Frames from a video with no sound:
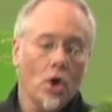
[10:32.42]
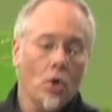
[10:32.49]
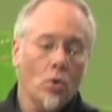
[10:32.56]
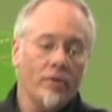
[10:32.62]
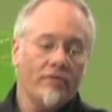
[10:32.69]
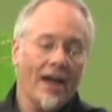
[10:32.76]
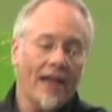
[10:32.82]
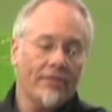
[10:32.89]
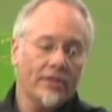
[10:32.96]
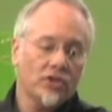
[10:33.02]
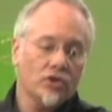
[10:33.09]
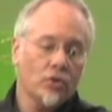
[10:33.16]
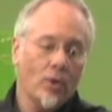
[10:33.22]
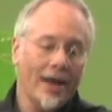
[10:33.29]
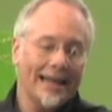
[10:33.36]
We've got
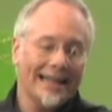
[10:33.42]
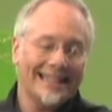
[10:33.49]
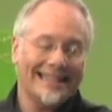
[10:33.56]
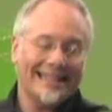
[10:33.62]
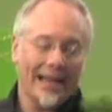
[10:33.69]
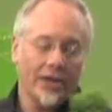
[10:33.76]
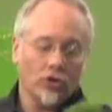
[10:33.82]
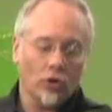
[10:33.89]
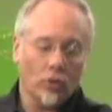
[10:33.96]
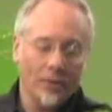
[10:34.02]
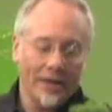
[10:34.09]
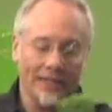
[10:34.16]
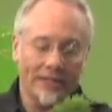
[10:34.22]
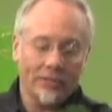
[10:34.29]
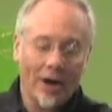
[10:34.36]
this great central
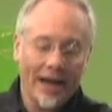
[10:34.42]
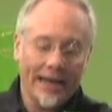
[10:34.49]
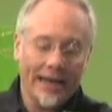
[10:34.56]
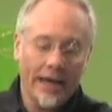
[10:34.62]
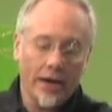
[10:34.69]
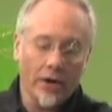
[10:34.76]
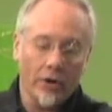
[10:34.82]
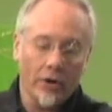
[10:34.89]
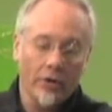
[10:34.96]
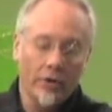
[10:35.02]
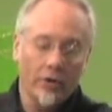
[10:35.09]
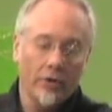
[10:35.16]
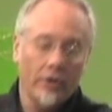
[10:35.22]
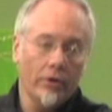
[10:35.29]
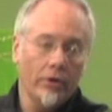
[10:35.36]
piece right here.
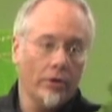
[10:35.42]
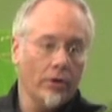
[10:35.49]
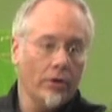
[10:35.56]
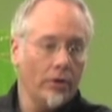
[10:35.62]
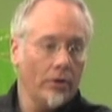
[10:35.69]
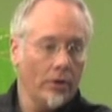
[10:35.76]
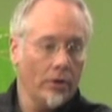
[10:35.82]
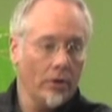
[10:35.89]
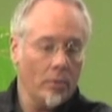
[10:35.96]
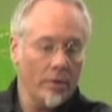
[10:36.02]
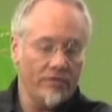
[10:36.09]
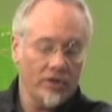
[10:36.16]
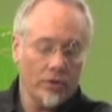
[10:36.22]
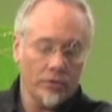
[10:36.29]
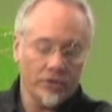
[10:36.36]

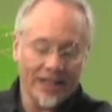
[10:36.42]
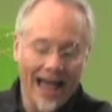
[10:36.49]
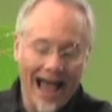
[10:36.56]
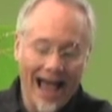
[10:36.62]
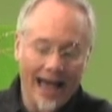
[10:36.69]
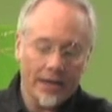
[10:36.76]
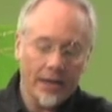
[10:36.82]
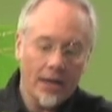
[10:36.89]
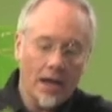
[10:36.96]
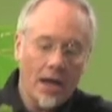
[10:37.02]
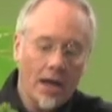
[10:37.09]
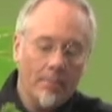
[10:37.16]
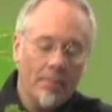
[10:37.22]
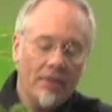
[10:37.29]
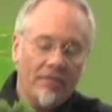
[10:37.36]
We've used that.
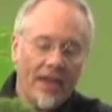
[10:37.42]
But